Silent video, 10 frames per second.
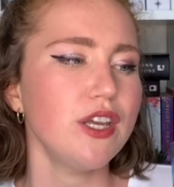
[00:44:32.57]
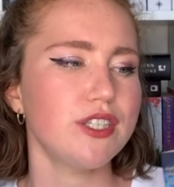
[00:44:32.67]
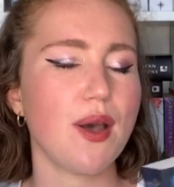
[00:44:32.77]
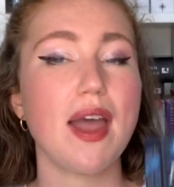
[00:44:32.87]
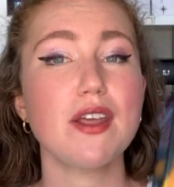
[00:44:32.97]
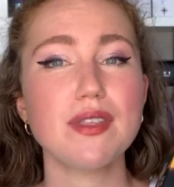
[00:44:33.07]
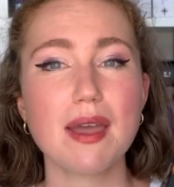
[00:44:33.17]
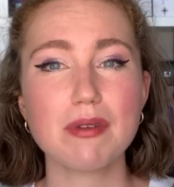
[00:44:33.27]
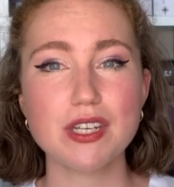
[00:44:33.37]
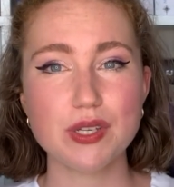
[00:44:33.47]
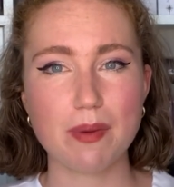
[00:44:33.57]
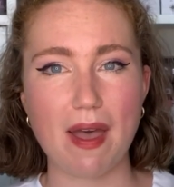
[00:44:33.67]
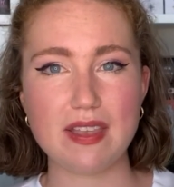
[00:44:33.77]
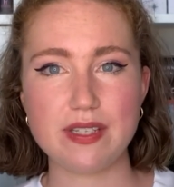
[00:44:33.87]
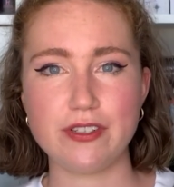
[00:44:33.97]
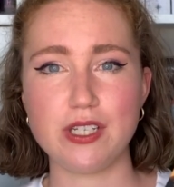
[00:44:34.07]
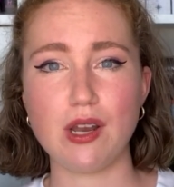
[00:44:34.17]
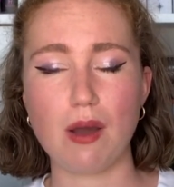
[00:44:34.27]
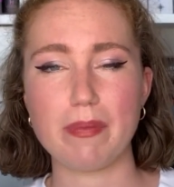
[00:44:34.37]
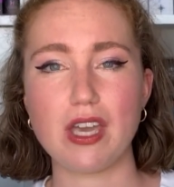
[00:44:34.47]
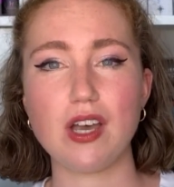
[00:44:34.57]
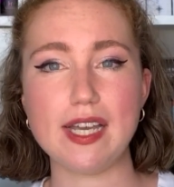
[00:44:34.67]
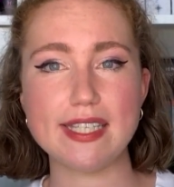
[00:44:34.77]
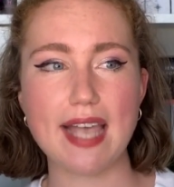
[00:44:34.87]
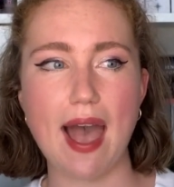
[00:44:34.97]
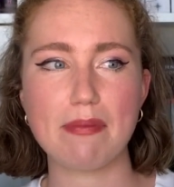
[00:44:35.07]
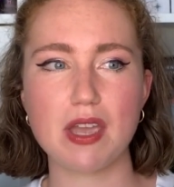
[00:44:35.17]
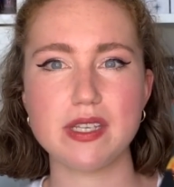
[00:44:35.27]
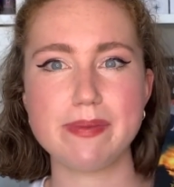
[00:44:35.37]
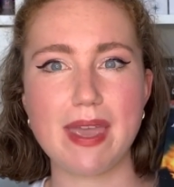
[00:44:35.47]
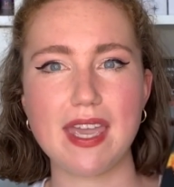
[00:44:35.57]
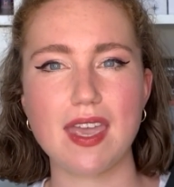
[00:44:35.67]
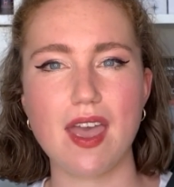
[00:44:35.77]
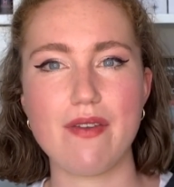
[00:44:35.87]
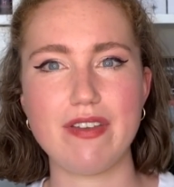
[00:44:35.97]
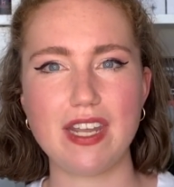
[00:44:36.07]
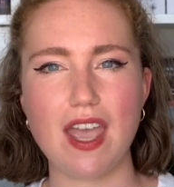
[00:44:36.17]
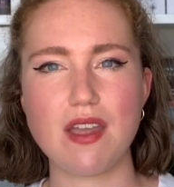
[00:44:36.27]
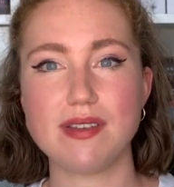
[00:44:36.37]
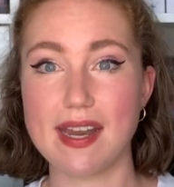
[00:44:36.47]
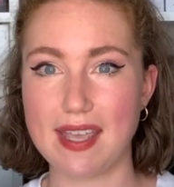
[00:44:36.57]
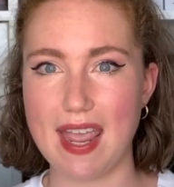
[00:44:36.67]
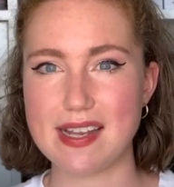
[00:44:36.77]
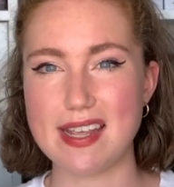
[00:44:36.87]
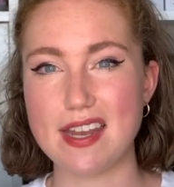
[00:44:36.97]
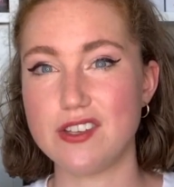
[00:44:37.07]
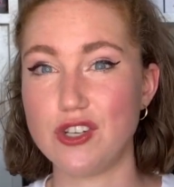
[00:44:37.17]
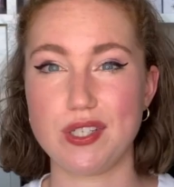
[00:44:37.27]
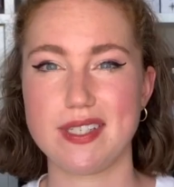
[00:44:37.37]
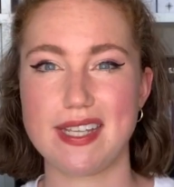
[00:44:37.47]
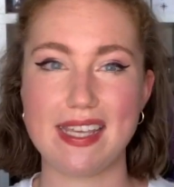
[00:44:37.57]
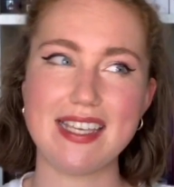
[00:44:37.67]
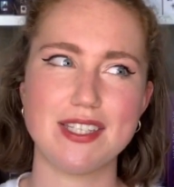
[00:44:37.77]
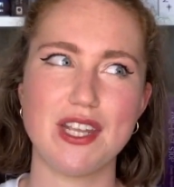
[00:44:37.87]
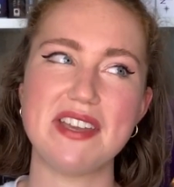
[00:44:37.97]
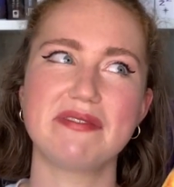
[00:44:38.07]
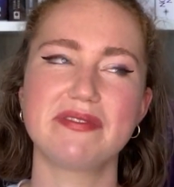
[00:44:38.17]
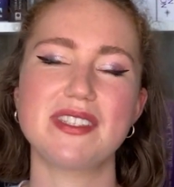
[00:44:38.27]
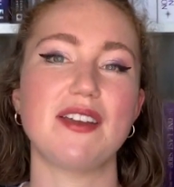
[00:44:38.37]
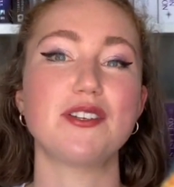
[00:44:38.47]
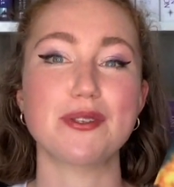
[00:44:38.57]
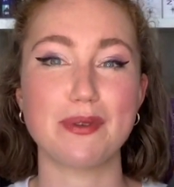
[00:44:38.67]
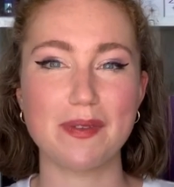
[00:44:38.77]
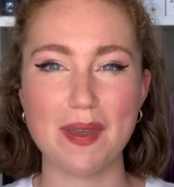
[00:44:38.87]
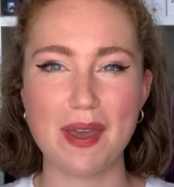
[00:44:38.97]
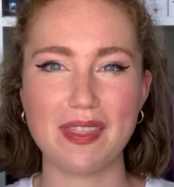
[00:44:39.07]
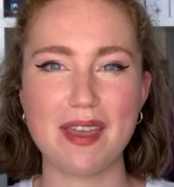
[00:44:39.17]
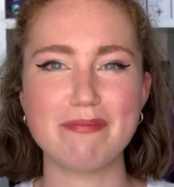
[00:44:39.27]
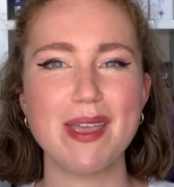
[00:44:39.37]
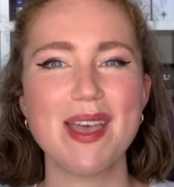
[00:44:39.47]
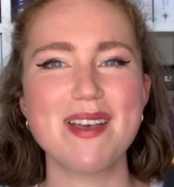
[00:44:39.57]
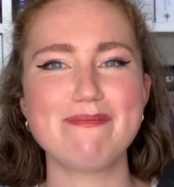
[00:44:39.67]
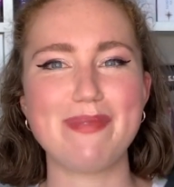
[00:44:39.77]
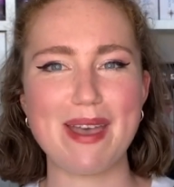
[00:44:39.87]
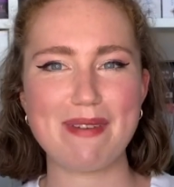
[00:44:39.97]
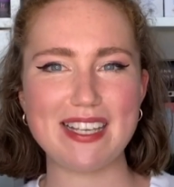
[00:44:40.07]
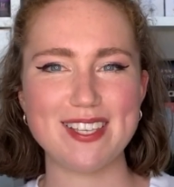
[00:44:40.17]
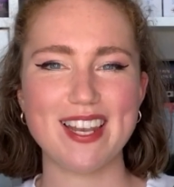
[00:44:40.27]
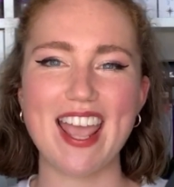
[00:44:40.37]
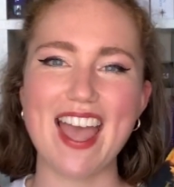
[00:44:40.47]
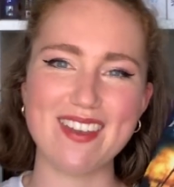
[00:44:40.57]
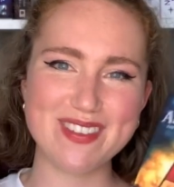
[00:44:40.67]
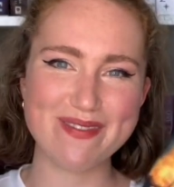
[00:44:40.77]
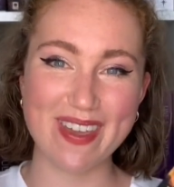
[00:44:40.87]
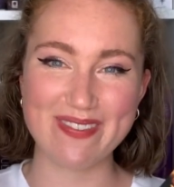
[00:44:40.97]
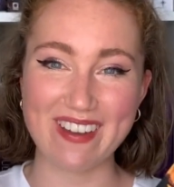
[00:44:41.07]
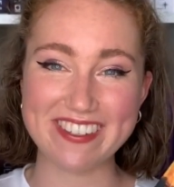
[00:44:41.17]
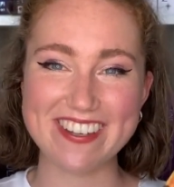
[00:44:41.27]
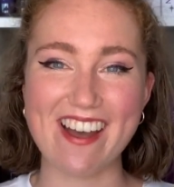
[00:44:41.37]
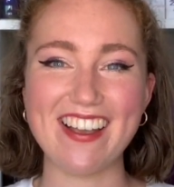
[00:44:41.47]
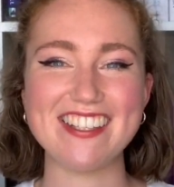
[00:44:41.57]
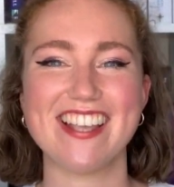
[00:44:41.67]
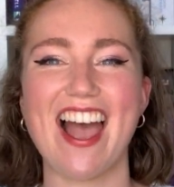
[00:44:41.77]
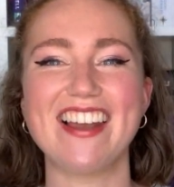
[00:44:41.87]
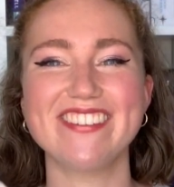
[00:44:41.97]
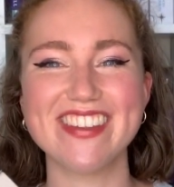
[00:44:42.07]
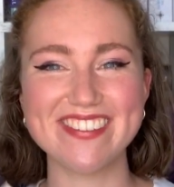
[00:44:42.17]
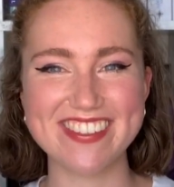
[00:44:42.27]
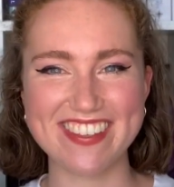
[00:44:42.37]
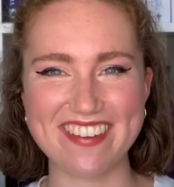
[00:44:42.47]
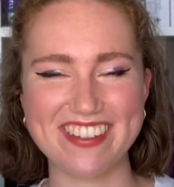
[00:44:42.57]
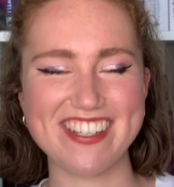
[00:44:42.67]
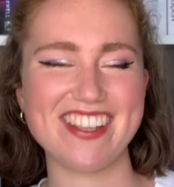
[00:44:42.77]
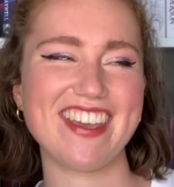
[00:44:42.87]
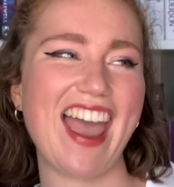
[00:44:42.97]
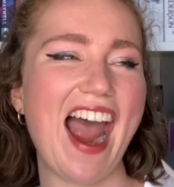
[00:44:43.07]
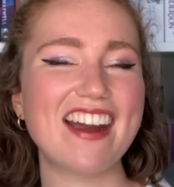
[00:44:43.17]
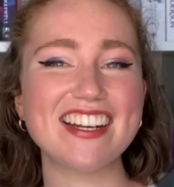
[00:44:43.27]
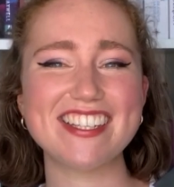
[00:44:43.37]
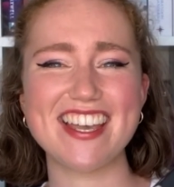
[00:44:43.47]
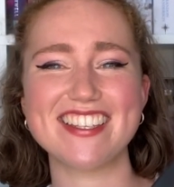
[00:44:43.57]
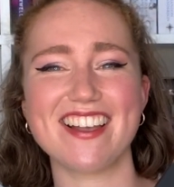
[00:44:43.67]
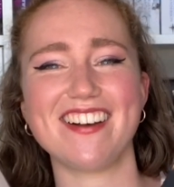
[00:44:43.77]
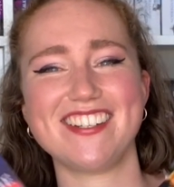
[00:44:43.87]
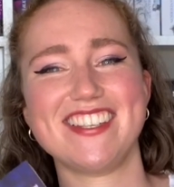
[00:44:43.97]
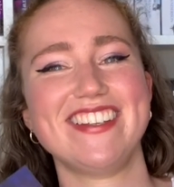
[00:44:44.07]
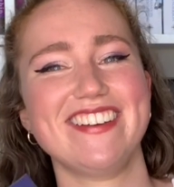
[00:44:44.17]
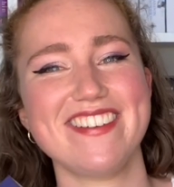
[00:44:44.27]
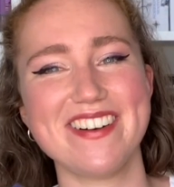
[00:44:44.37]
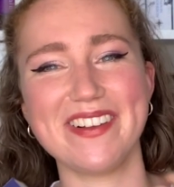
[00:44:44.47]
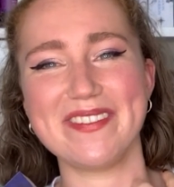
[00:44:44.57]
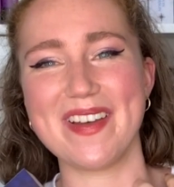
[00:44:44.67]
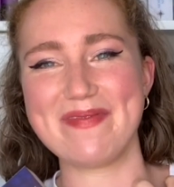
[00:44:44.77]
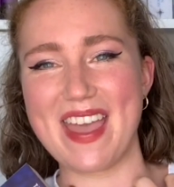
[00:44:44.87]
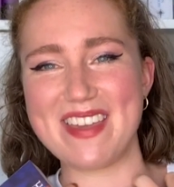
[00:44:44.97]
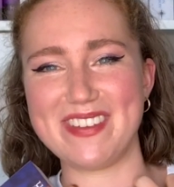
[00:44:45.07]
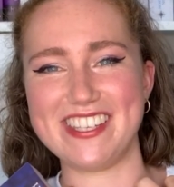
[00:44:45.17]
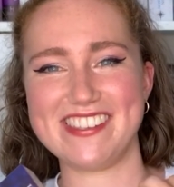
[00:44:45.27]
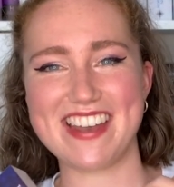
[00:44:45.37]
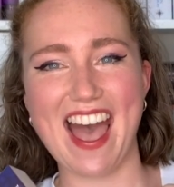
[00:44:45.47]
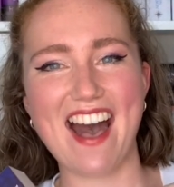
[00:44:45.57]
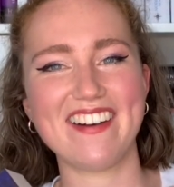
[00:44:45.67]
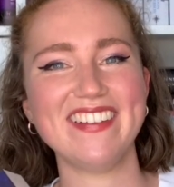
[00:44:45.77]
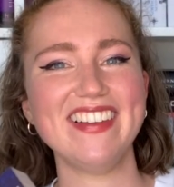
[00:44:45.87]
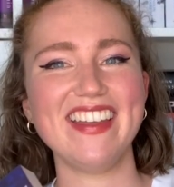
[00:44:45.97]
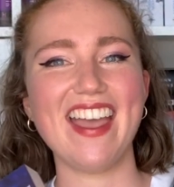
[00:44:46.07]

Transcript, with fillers: So I don't think I'm going to talk about these for too long because I'm going to make a video dedicated just to these two. So just reviewing them. But basically, I give them both five stars. I love them so much. The characters are just all my babies now.